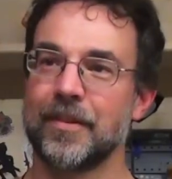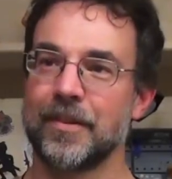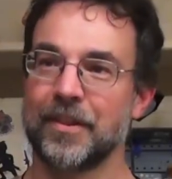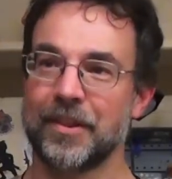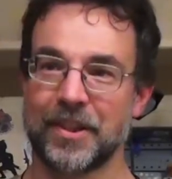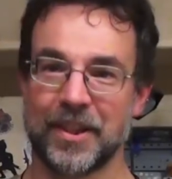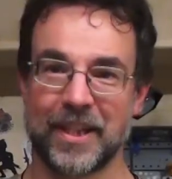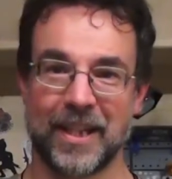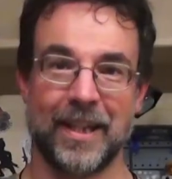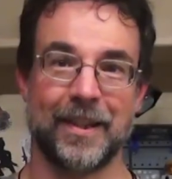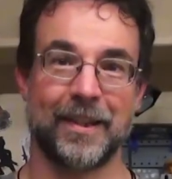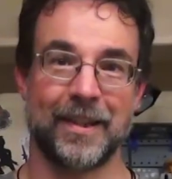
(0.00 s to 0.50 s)

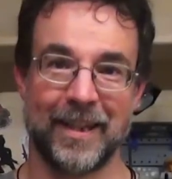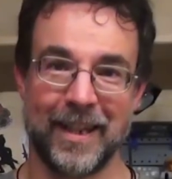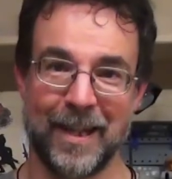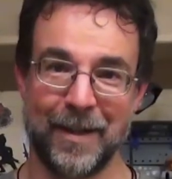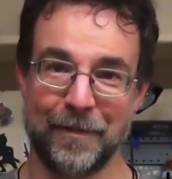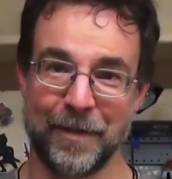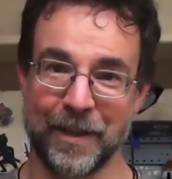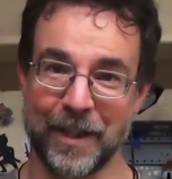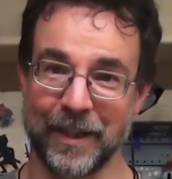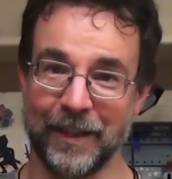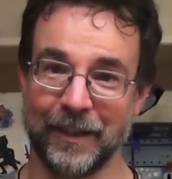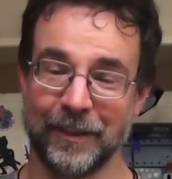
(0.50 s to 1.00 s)

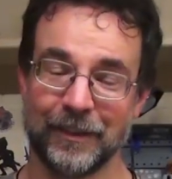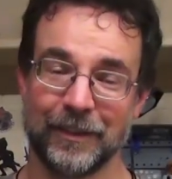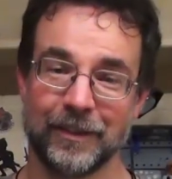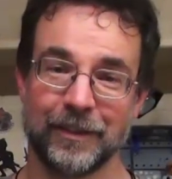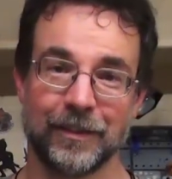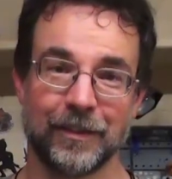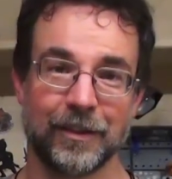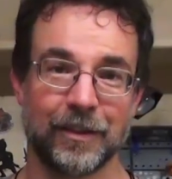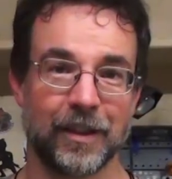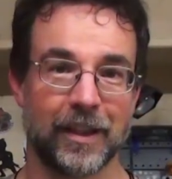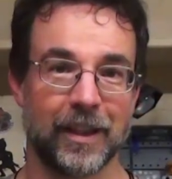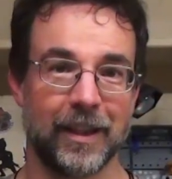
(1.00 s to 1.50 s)
Scandinavia
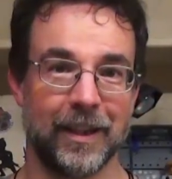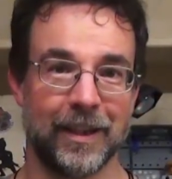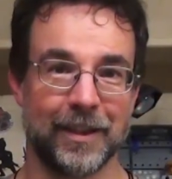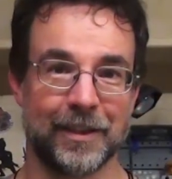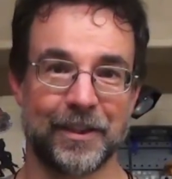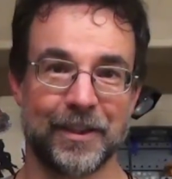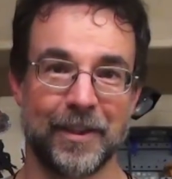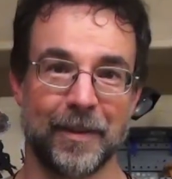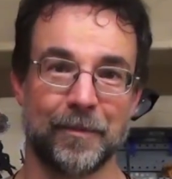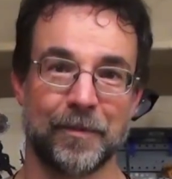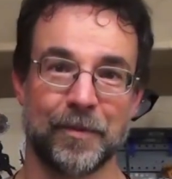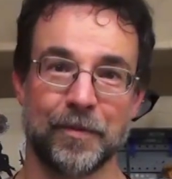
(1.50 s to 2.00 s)

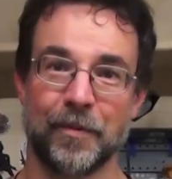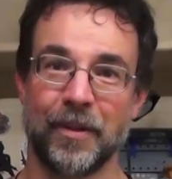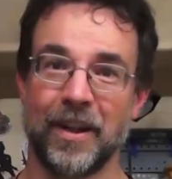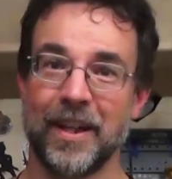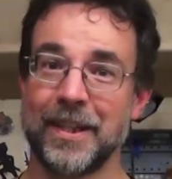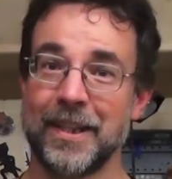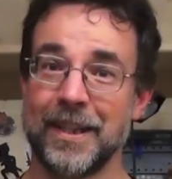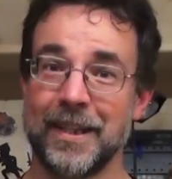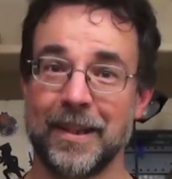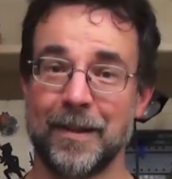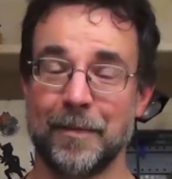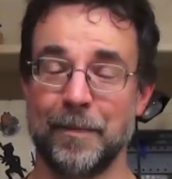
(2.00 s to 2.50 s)
jumped
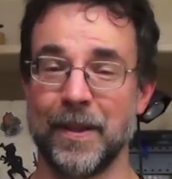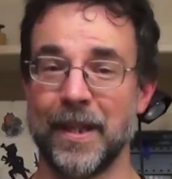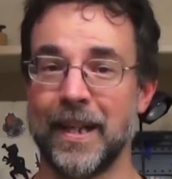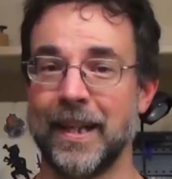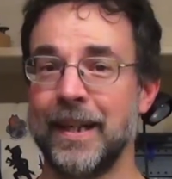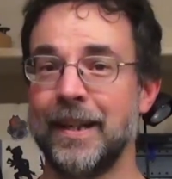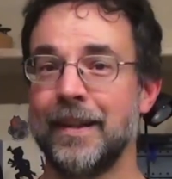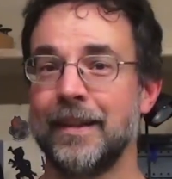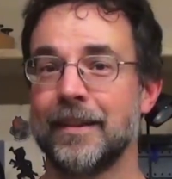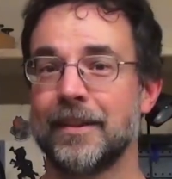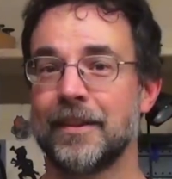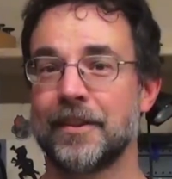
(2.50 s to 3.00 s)
right in at the
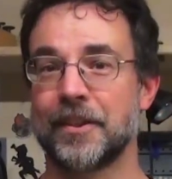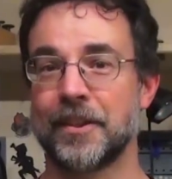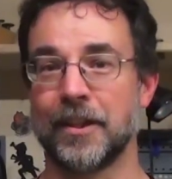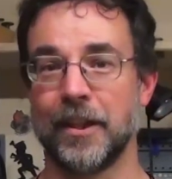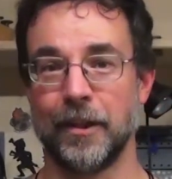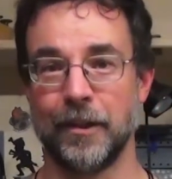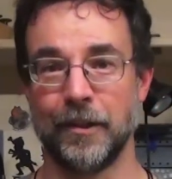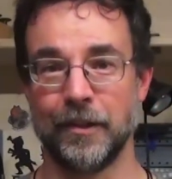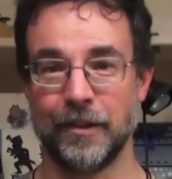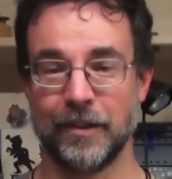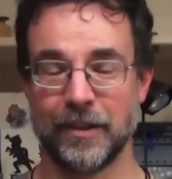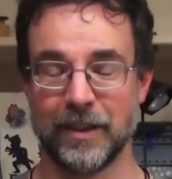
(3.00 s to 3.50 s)
beginning,
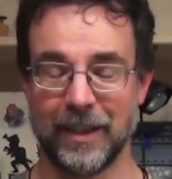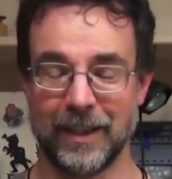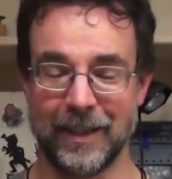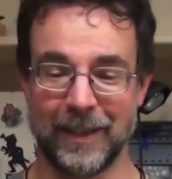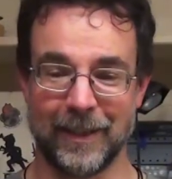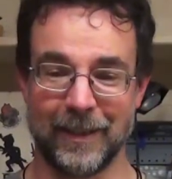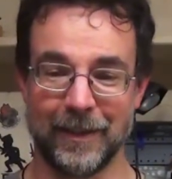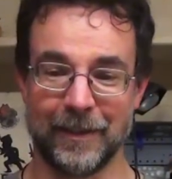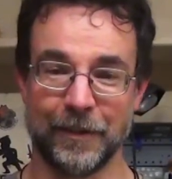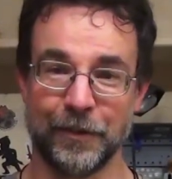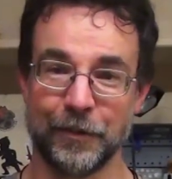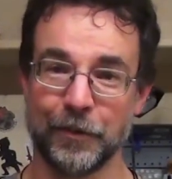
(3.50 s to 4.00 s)

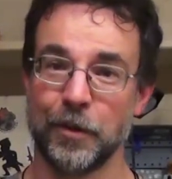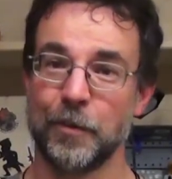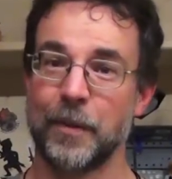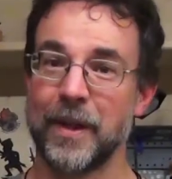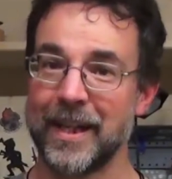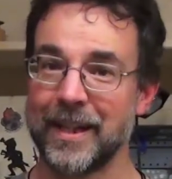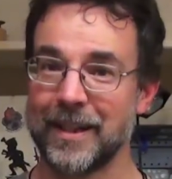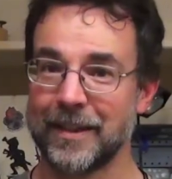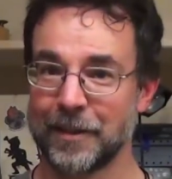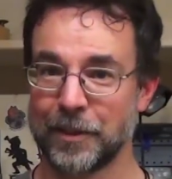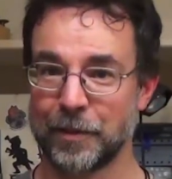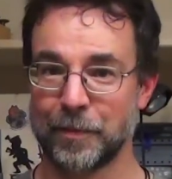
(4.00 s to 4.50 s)
so
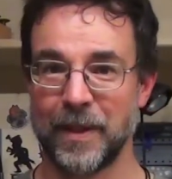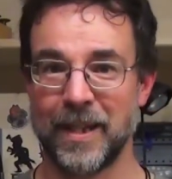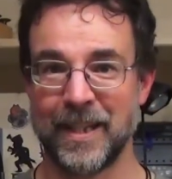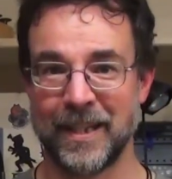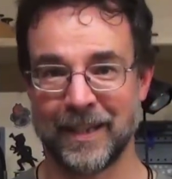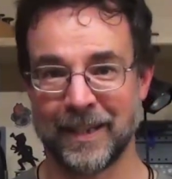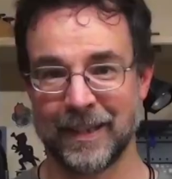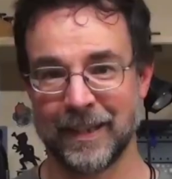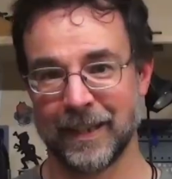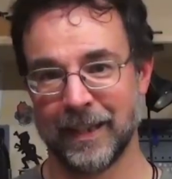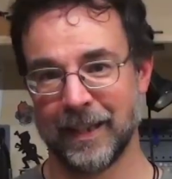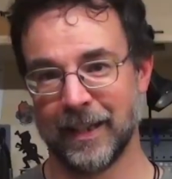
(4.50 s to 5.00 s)
Norway,
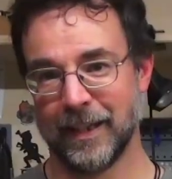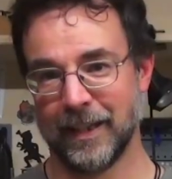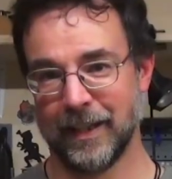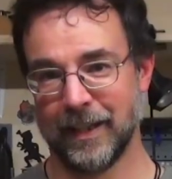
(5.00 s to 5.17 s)
Sweden,